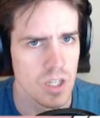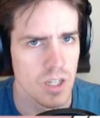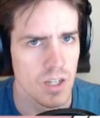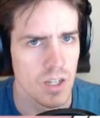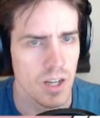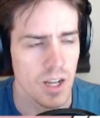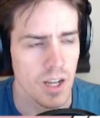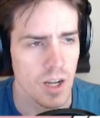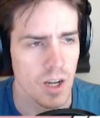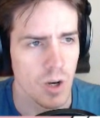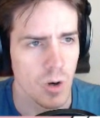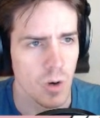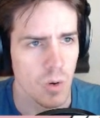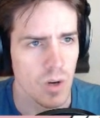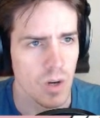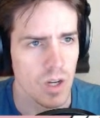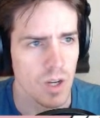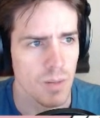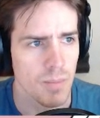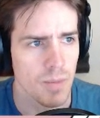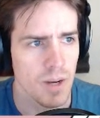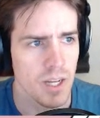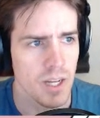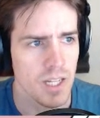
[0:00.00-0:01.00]
Now,
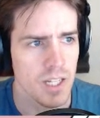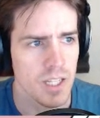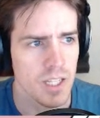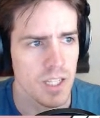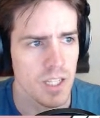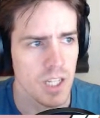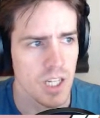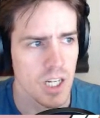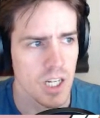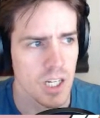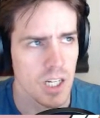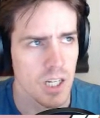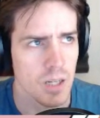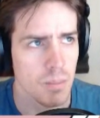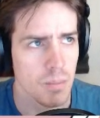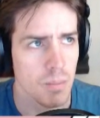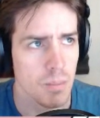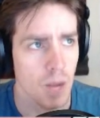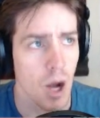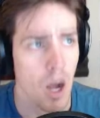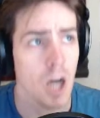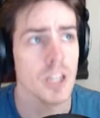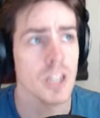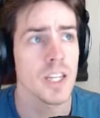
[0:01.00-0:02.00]
uh, my uh,
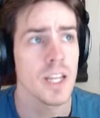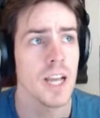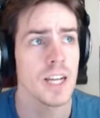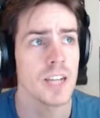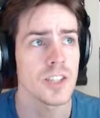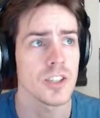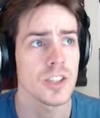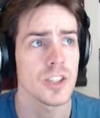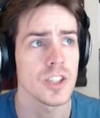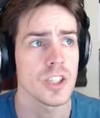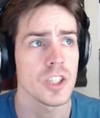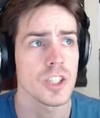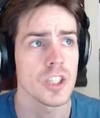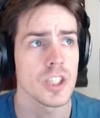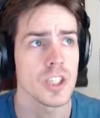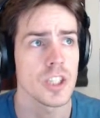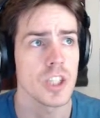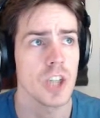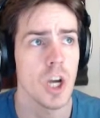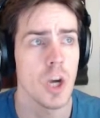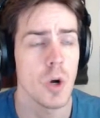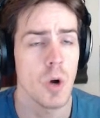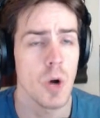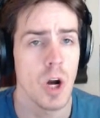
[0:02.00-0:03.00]
podcast
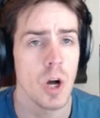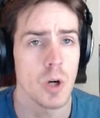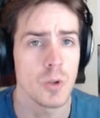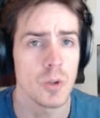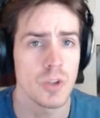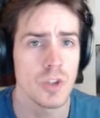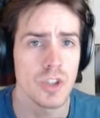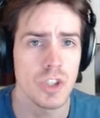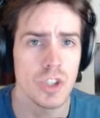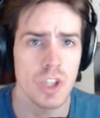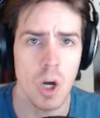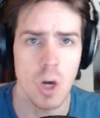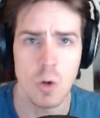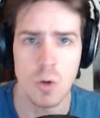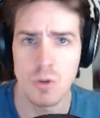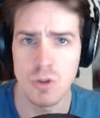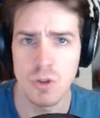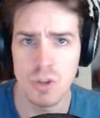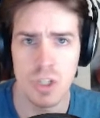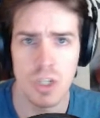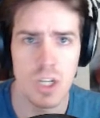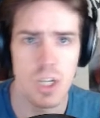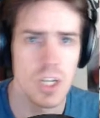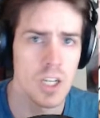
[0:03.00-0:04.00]
co-host,
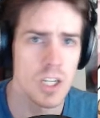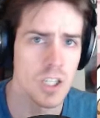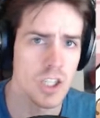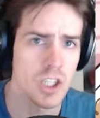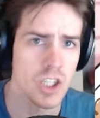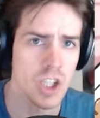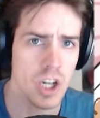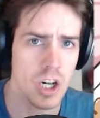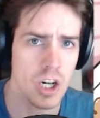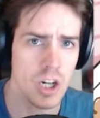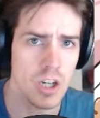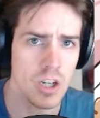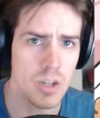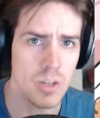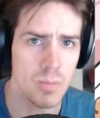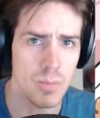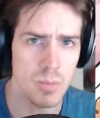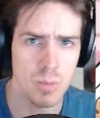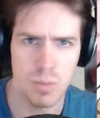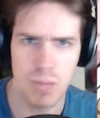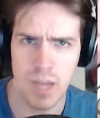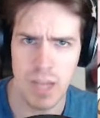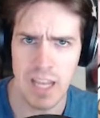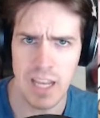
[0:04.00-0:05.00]
host Sharp,
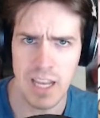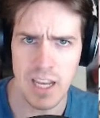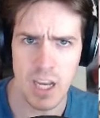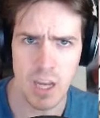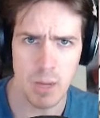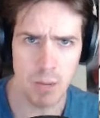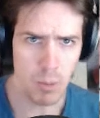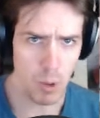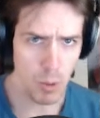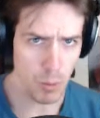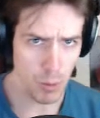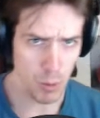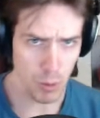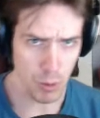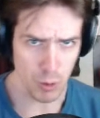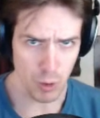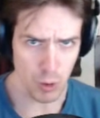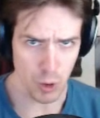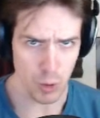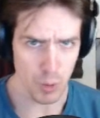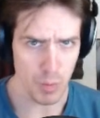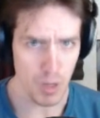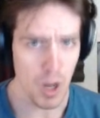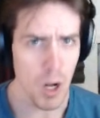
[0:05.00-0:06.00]
aka Poo Poo
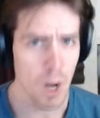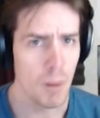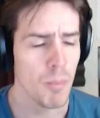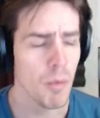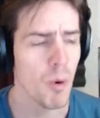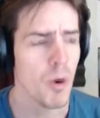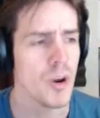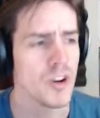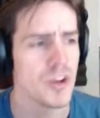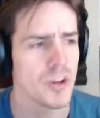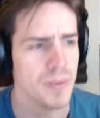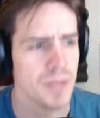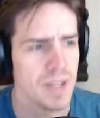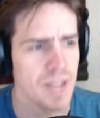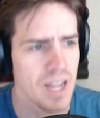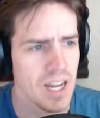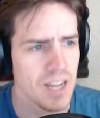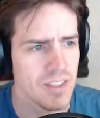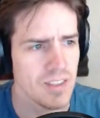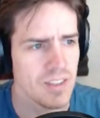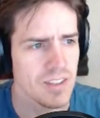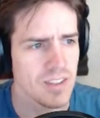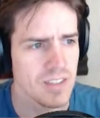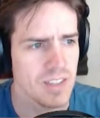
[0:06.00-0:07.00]
Noob, pointed me
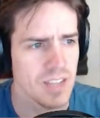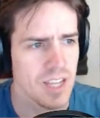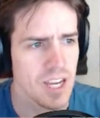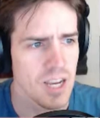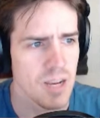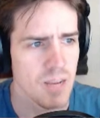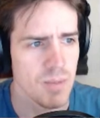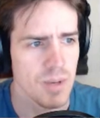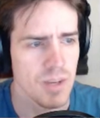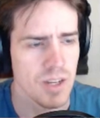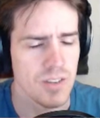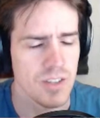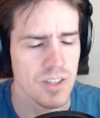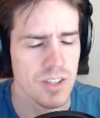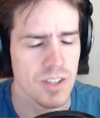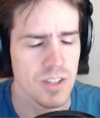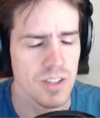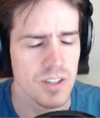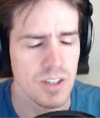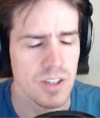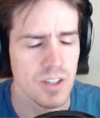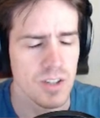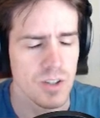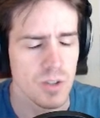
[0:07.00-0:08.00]
at this game because he
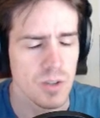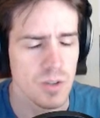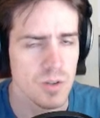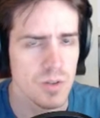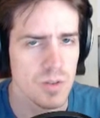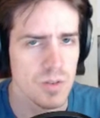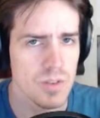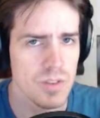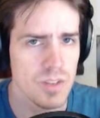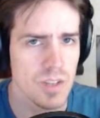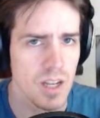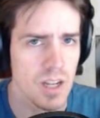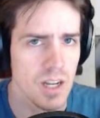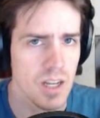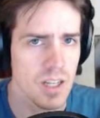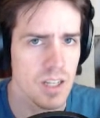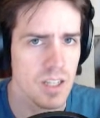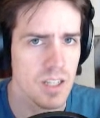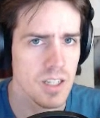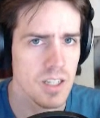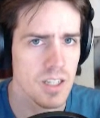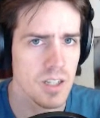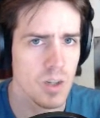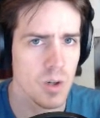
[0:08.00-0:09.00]
knows
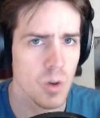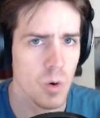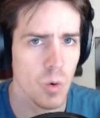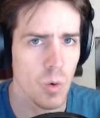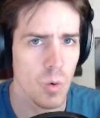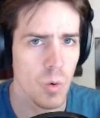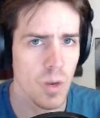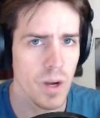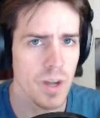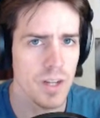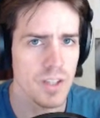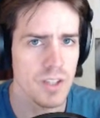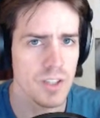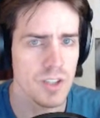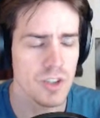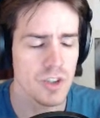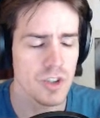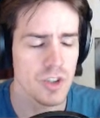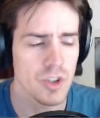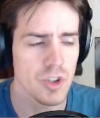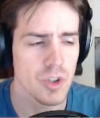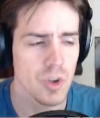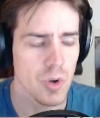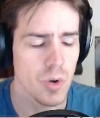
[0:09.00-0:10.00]
I quite
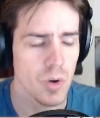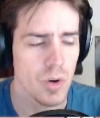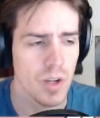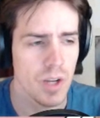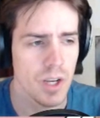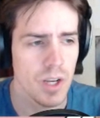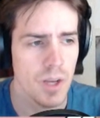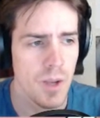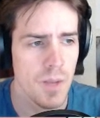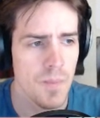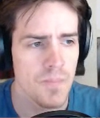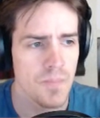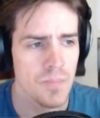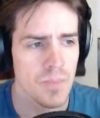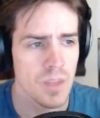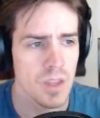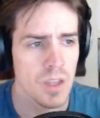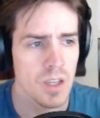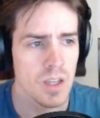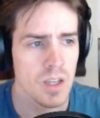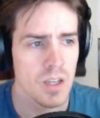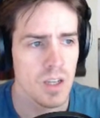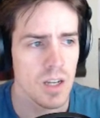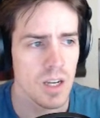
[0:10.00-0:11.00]
enjoy
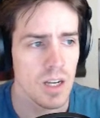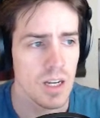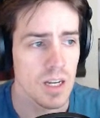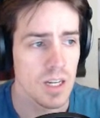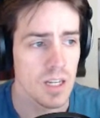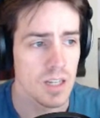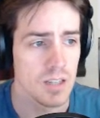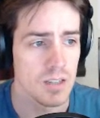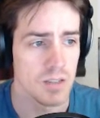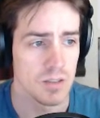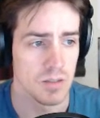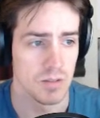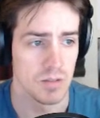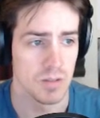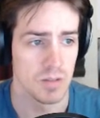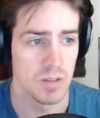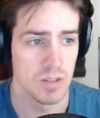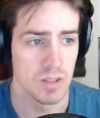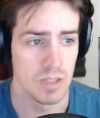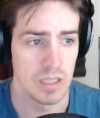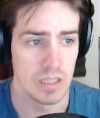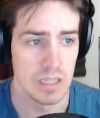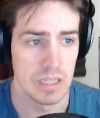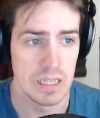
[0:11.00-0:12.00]
uh,
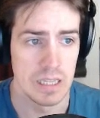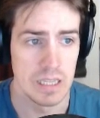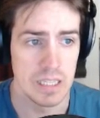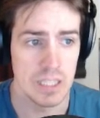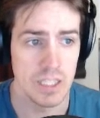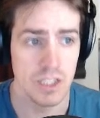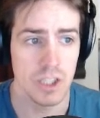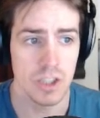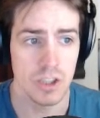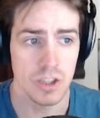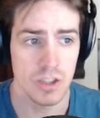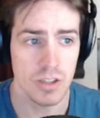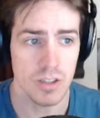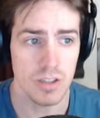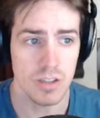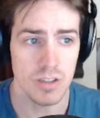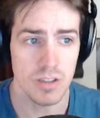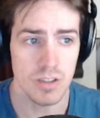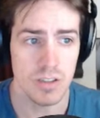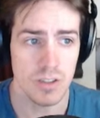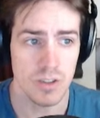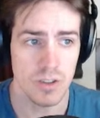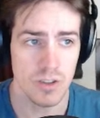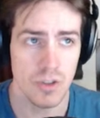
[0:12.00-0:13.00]
linear,
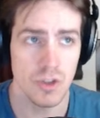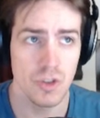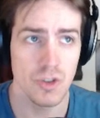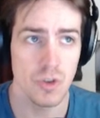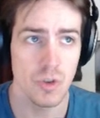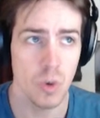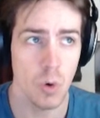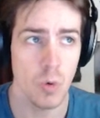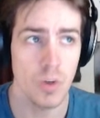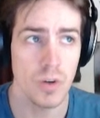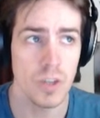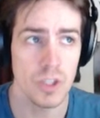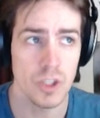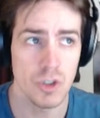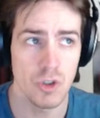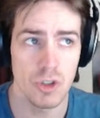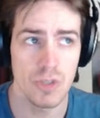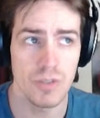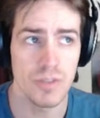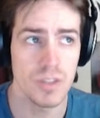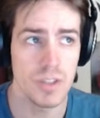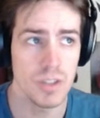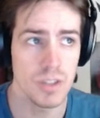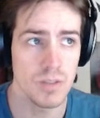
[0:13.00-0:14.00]

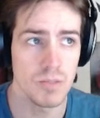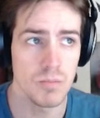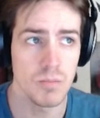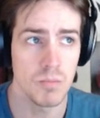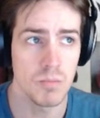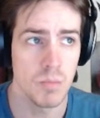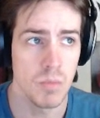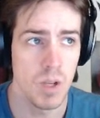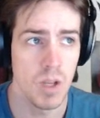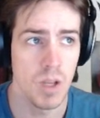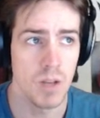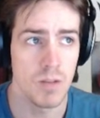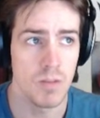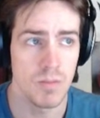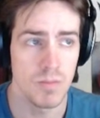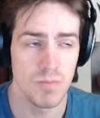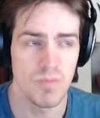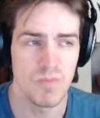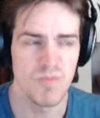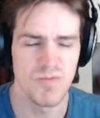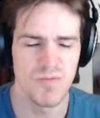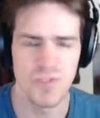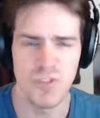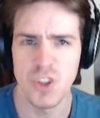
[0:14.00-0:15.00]
story-driven
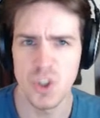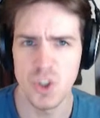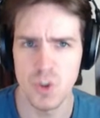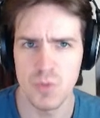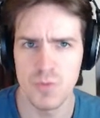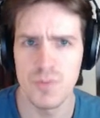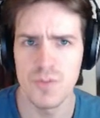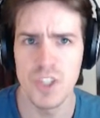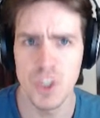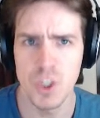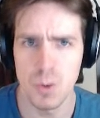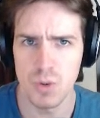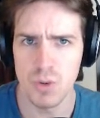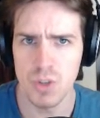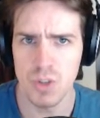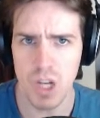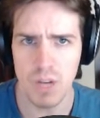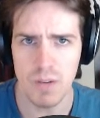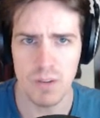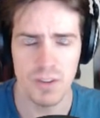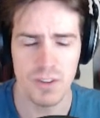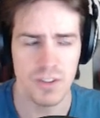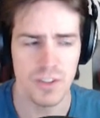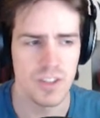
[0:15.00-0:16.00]
visual
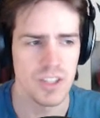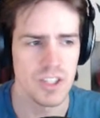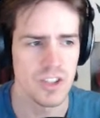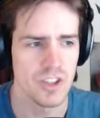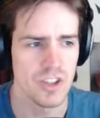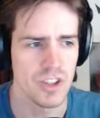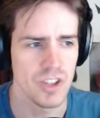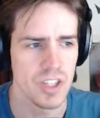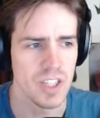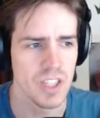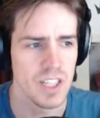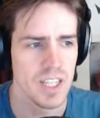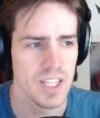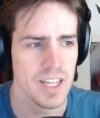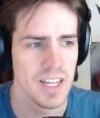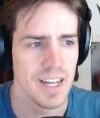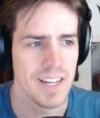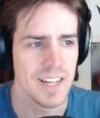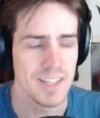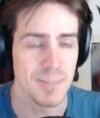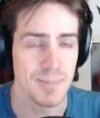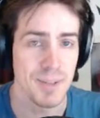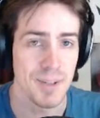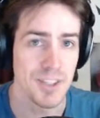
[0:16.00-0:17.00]
novels, essentially,
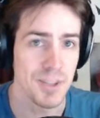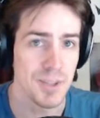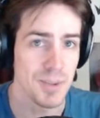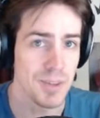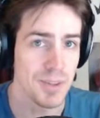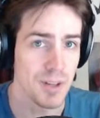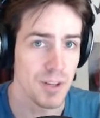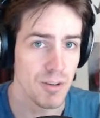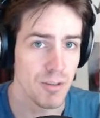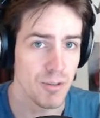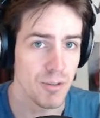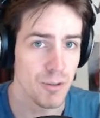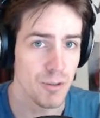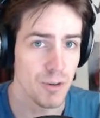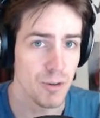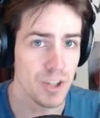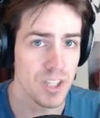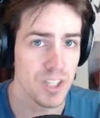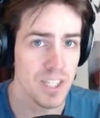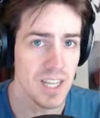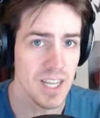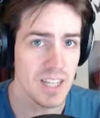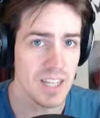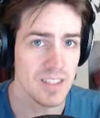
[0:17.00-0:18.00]
especially when they're
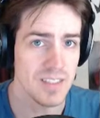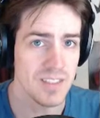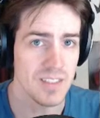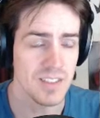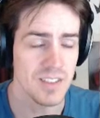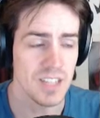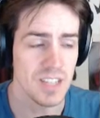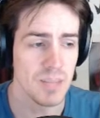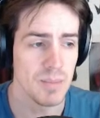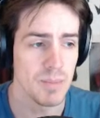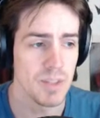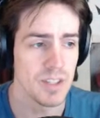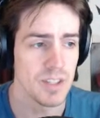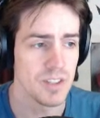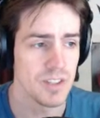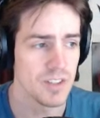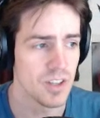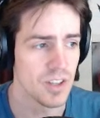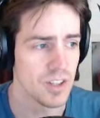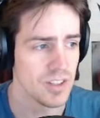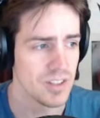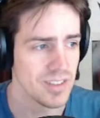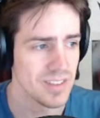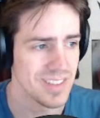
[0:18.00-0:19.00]
free, as this game is
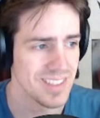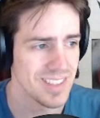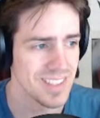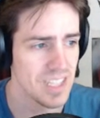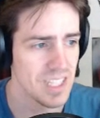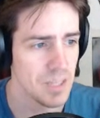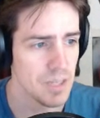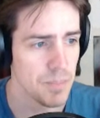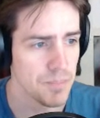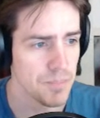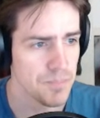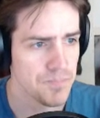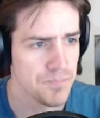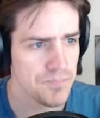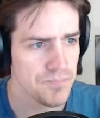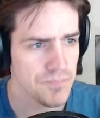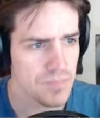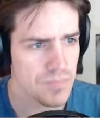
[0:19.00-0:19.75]
on Steam.